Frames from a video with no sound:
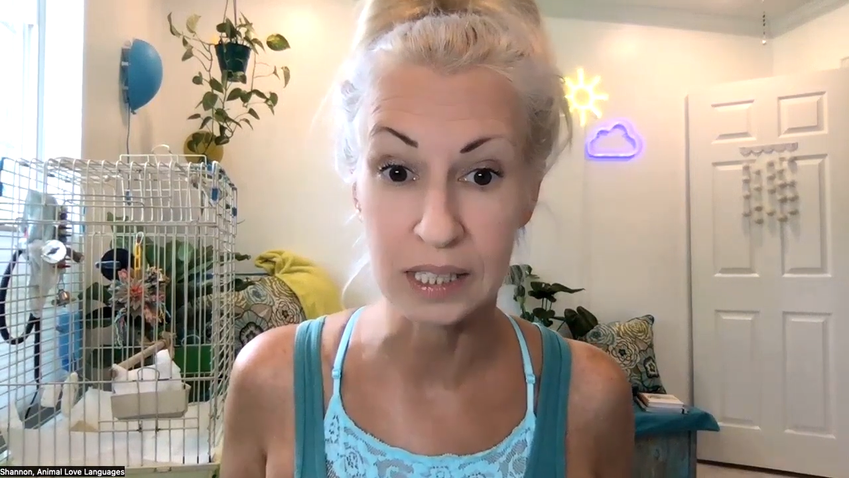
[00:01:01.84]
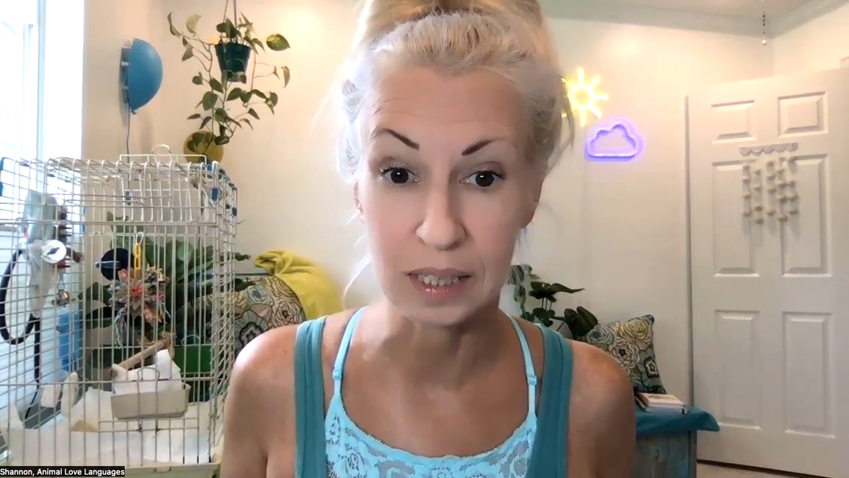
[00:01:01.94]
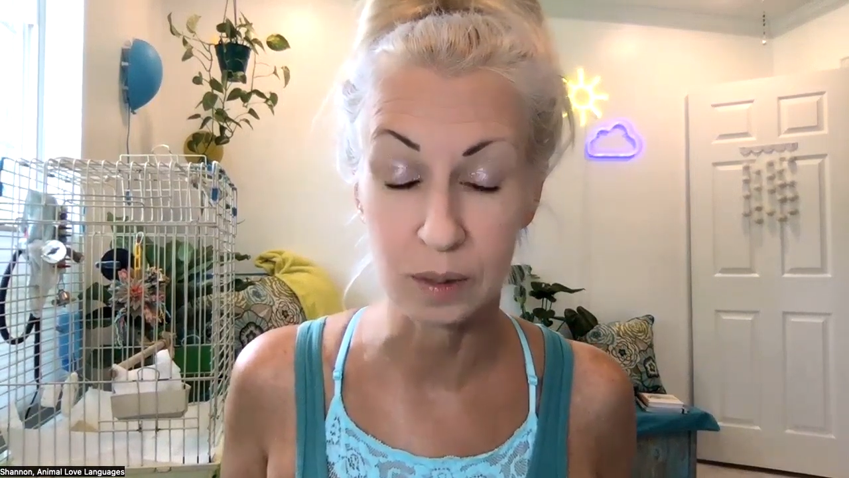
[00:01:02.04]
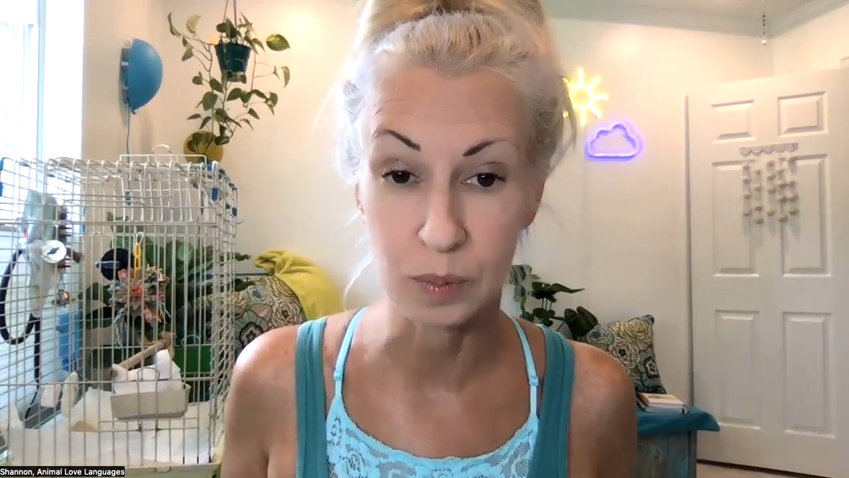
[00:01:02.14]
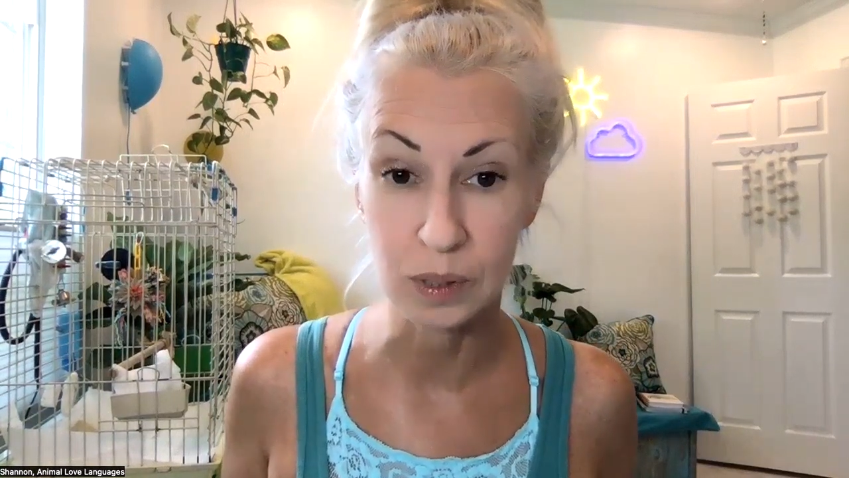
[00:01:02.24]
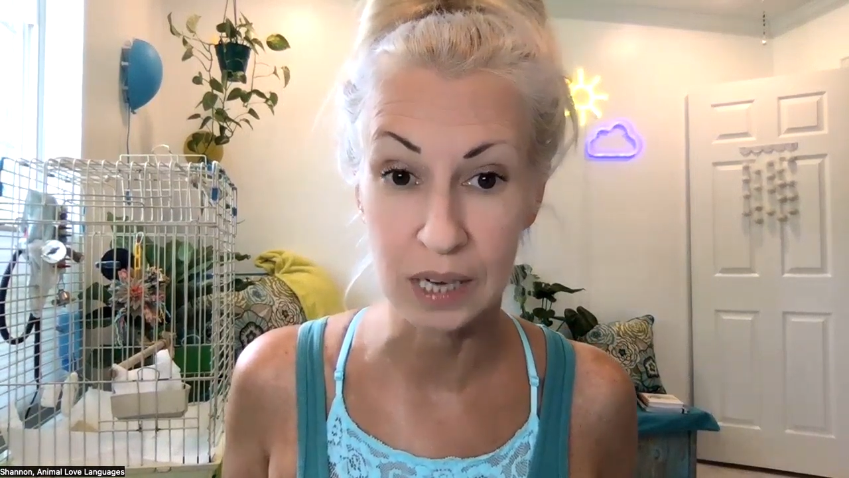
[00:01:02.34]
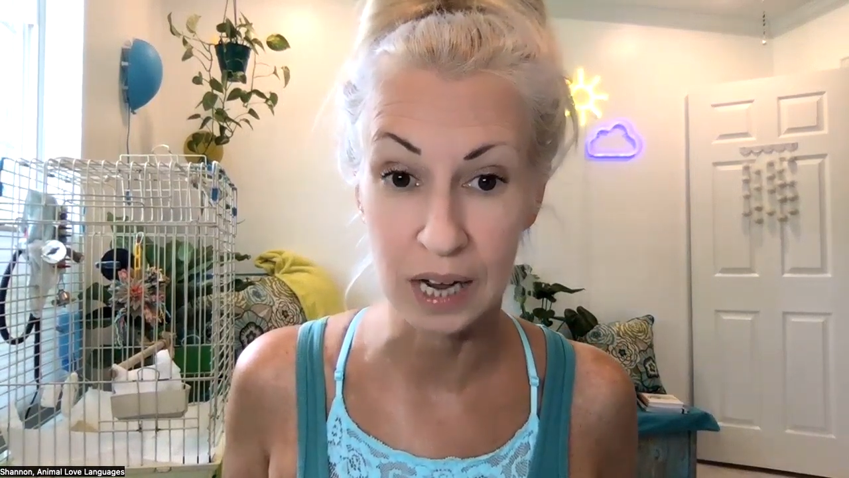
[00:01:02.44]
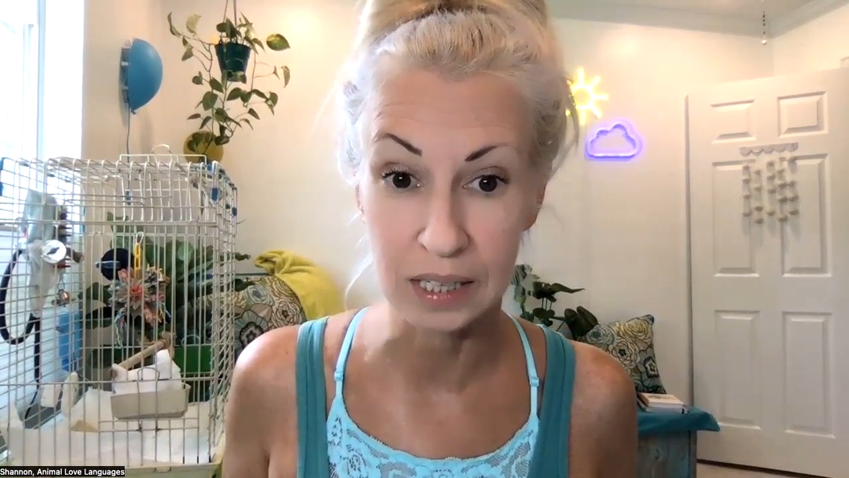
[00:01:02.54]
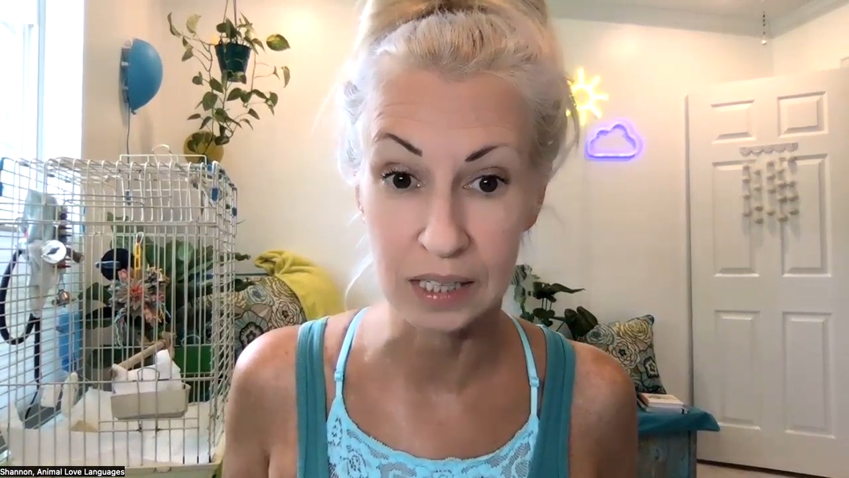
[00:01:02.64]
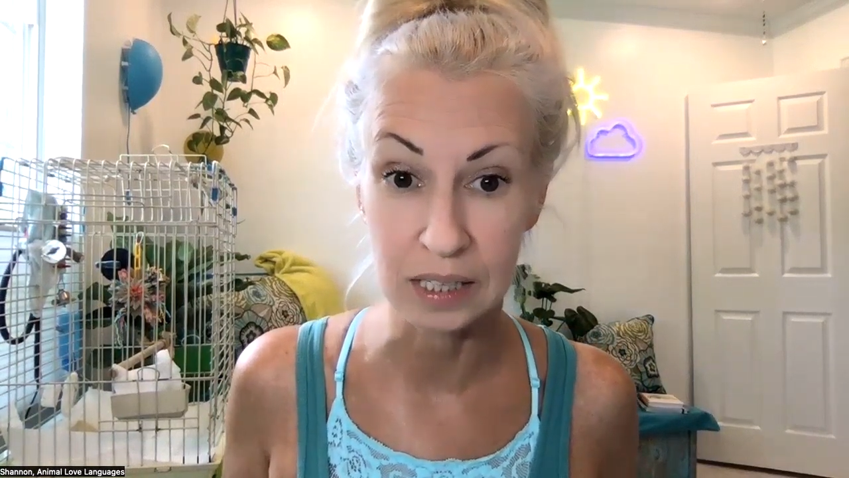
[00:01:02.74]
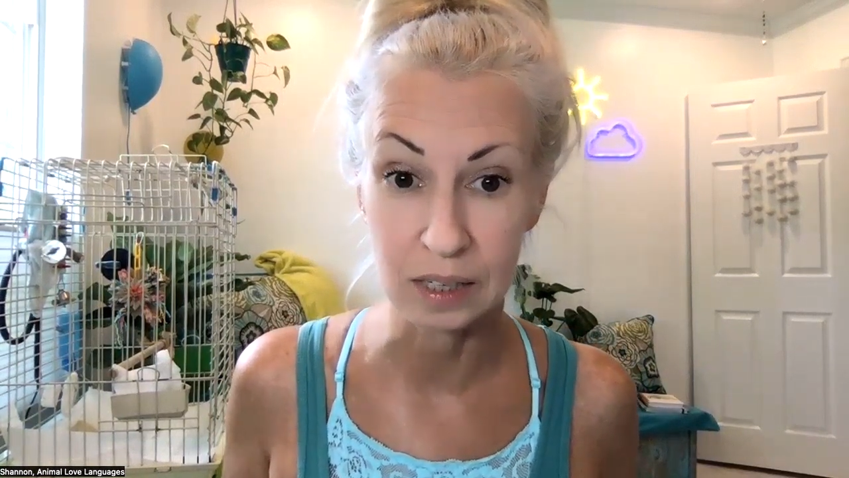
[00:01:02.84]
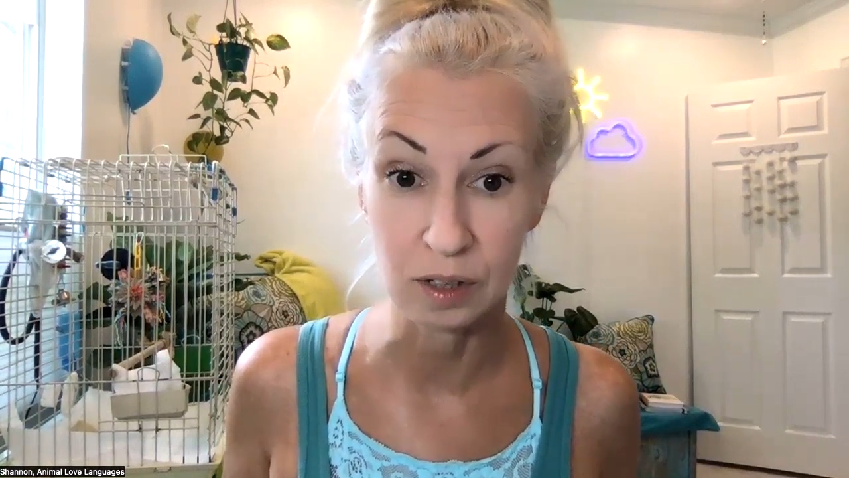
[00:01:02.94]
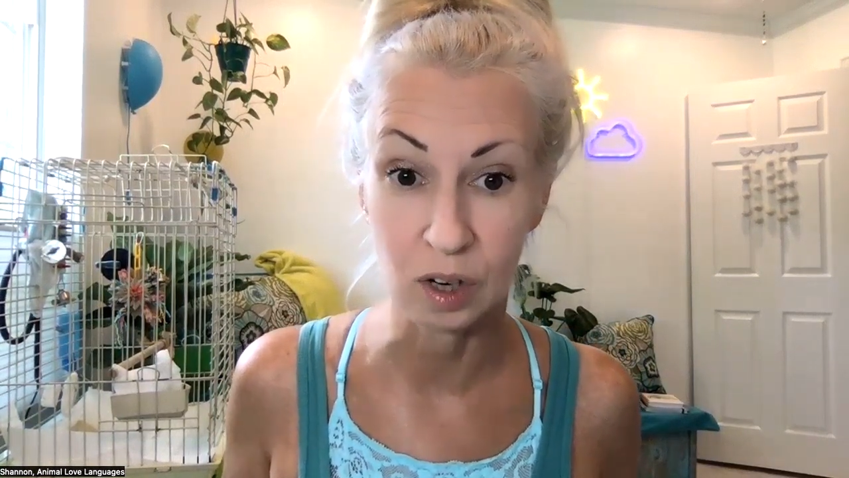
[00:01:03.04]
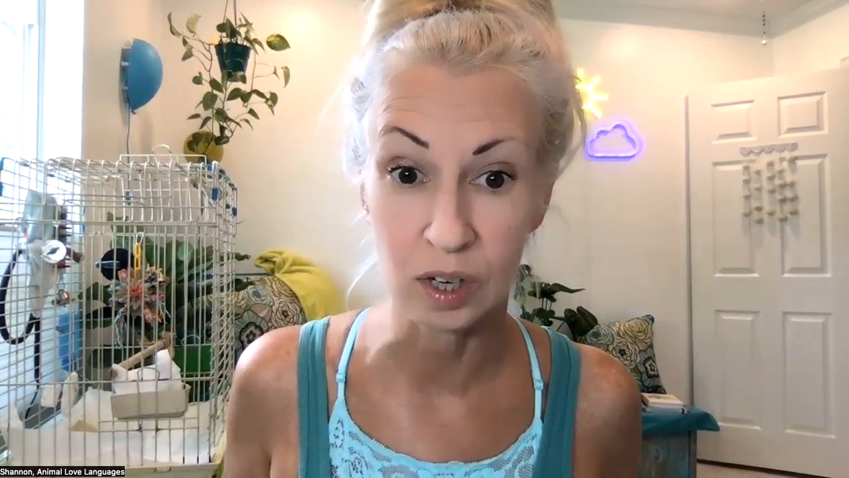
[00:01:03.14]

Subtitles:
and obsessed and